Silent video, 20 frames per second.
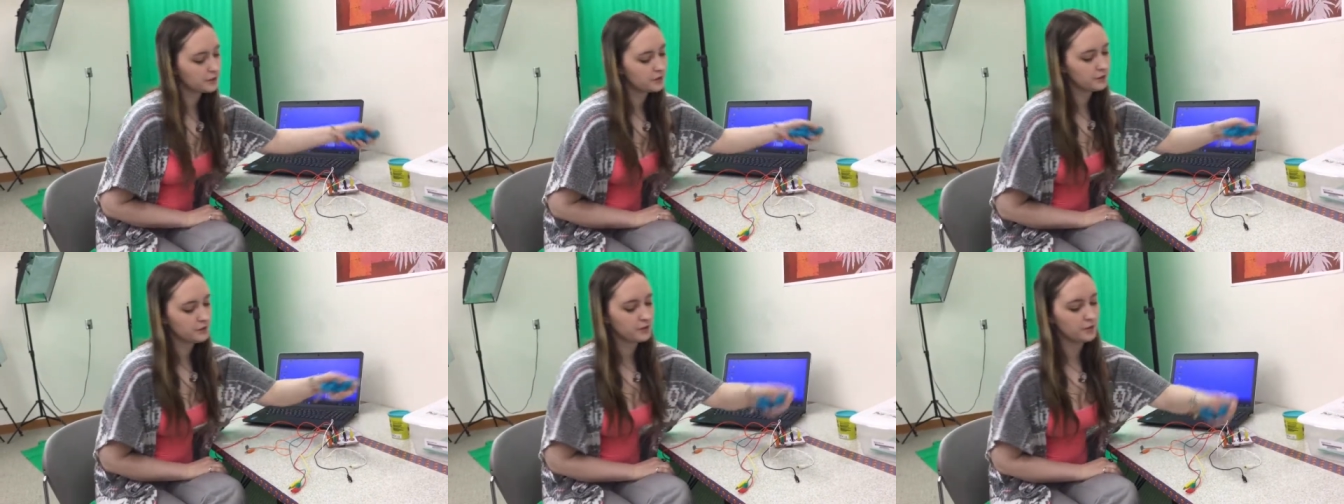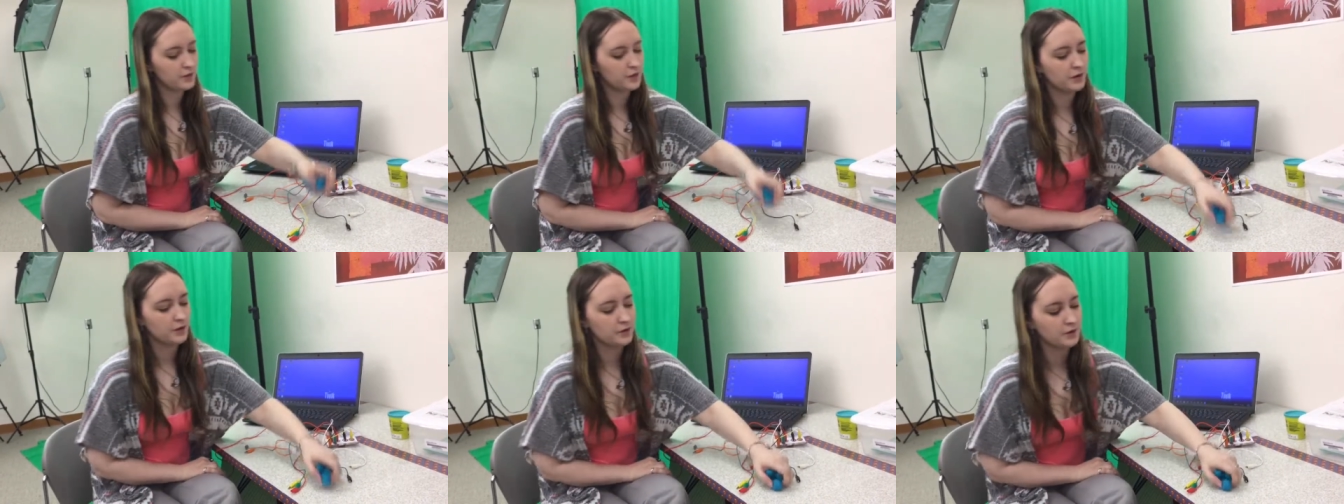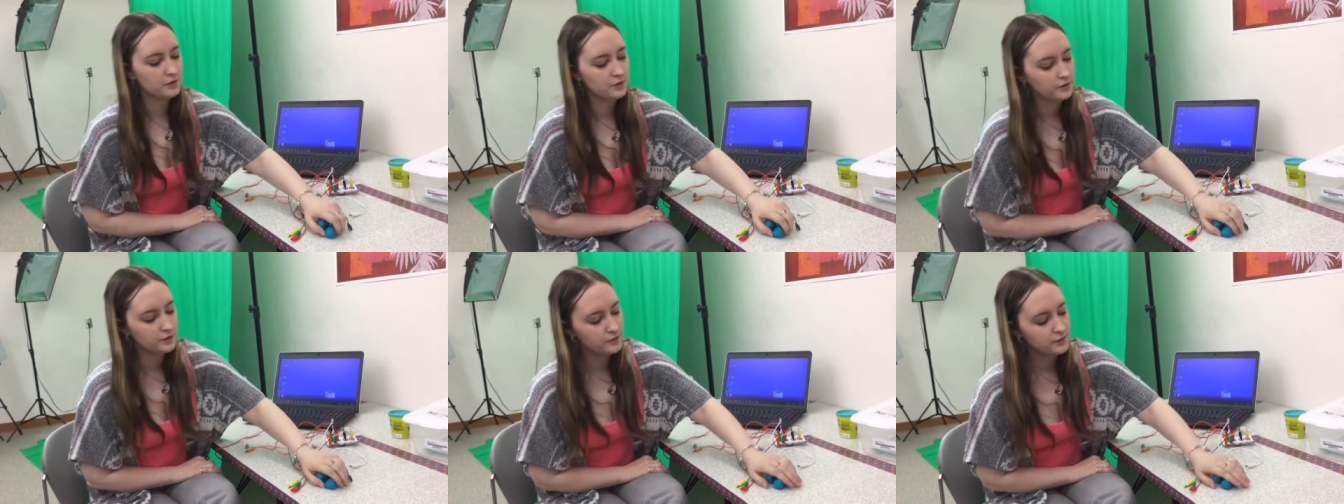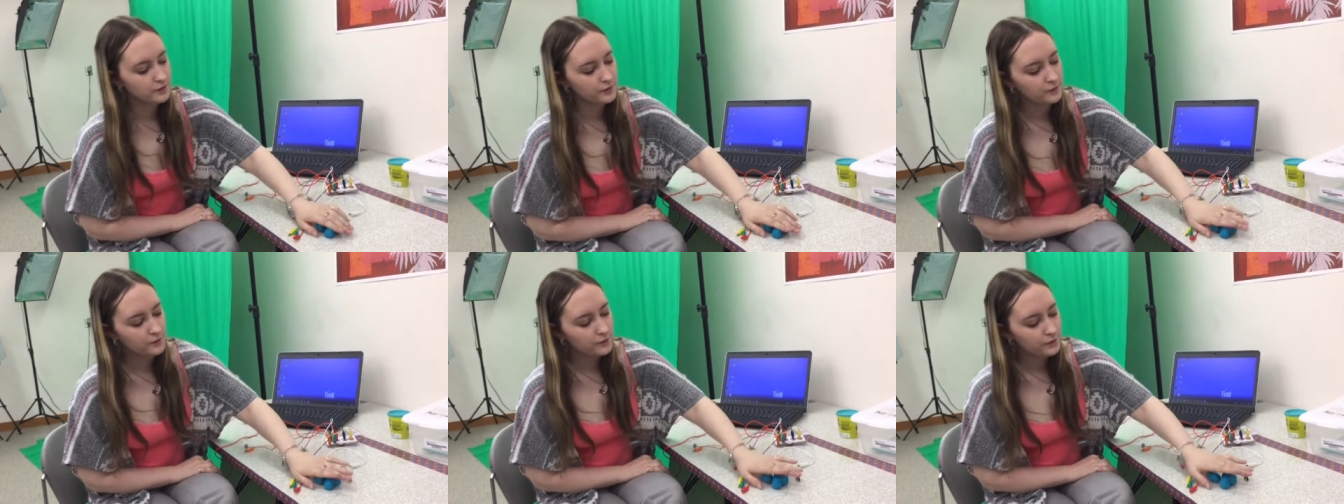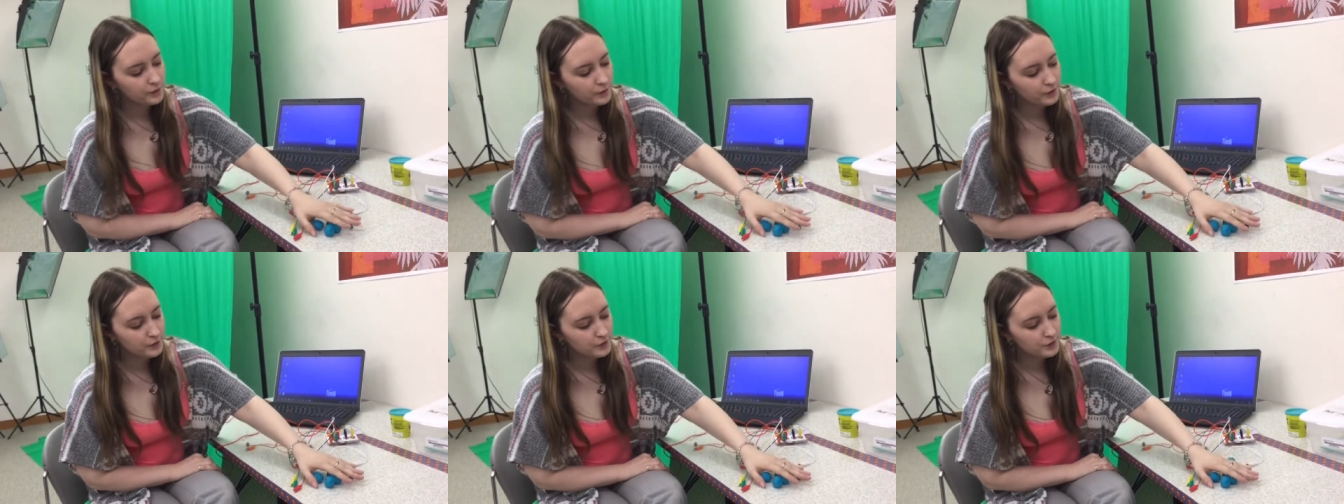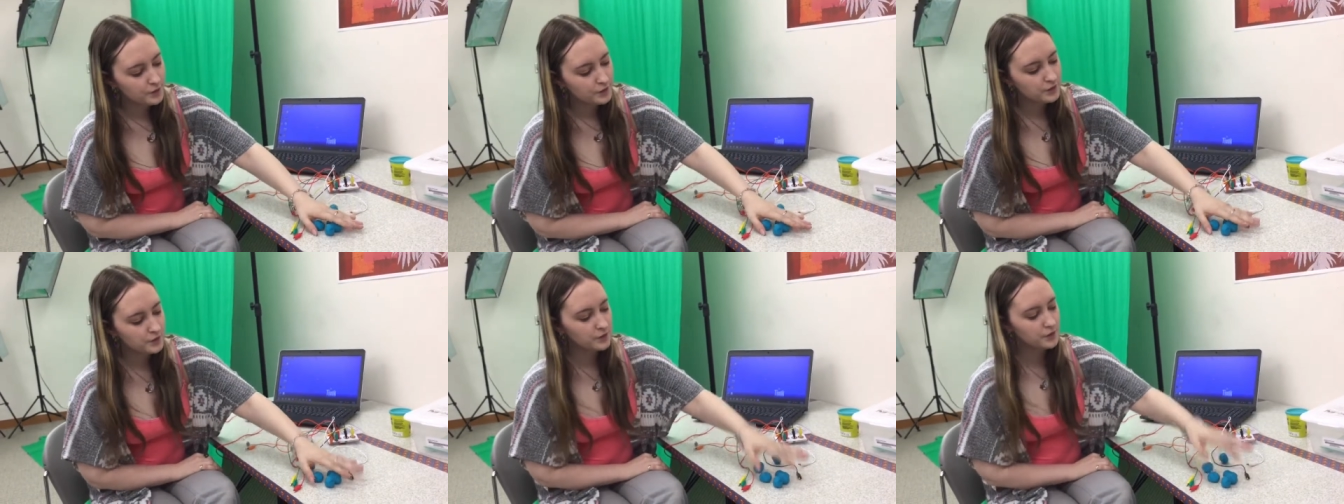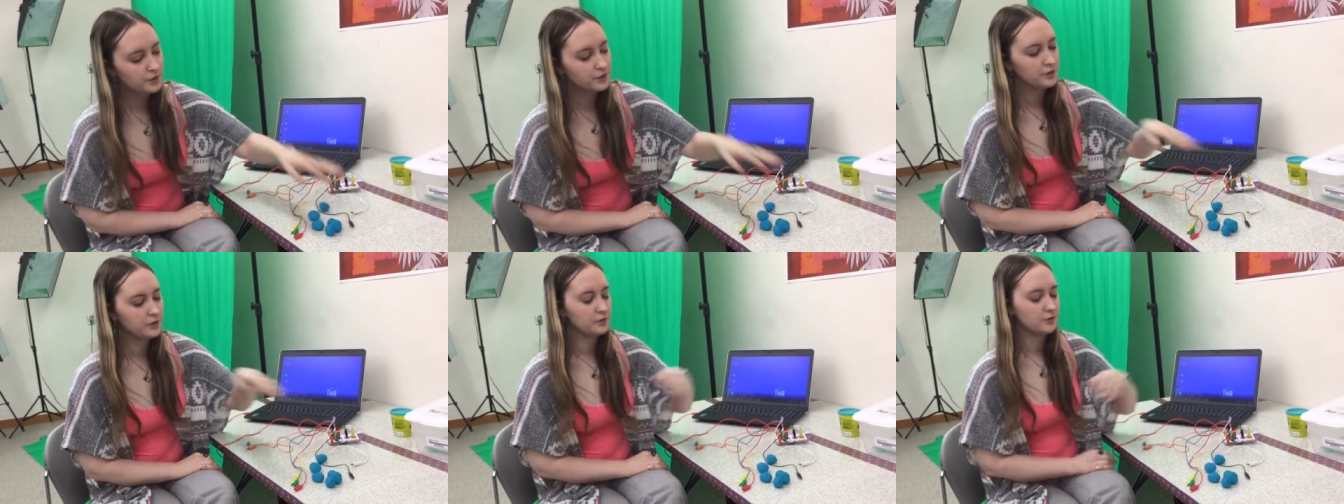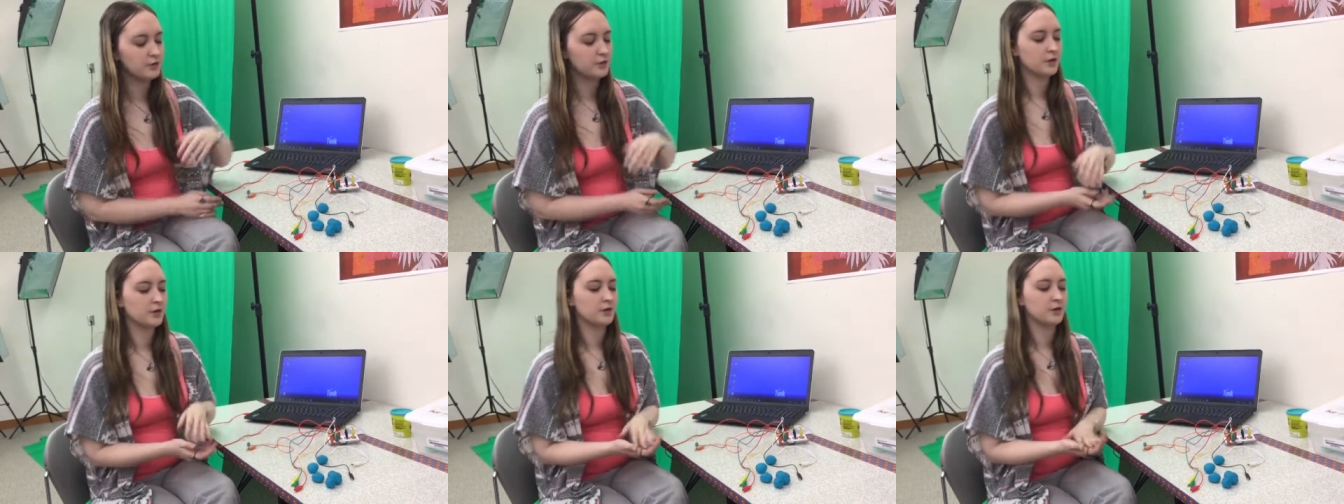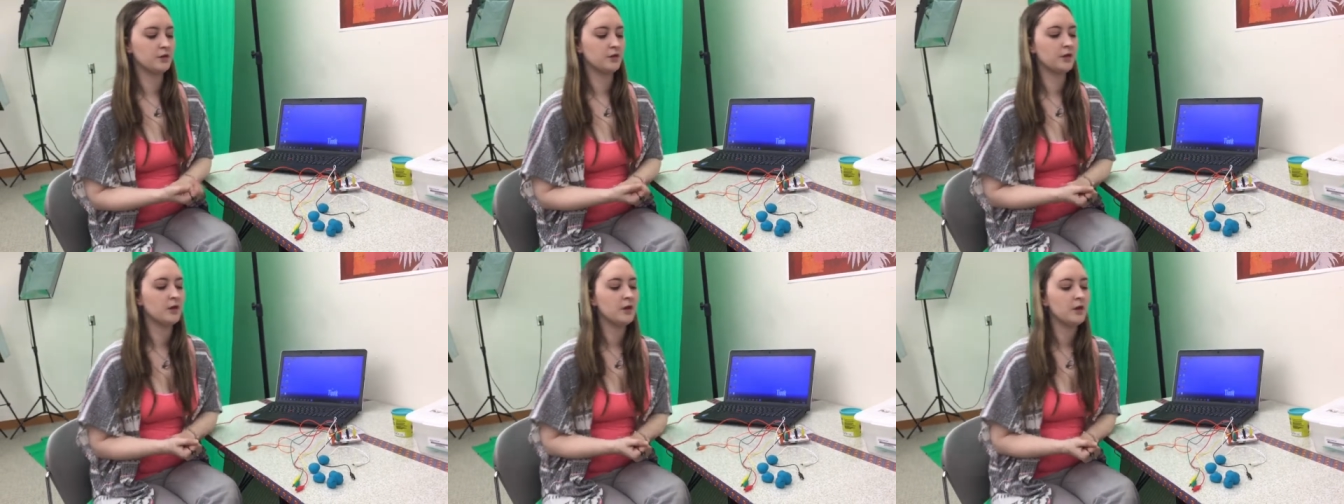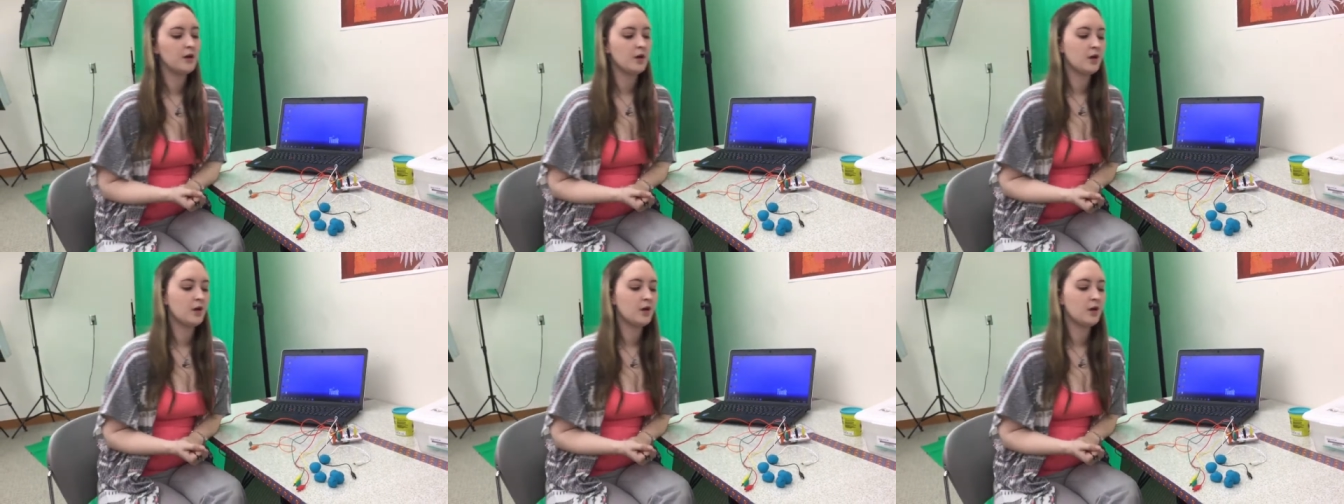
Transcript: you can use fruits, you can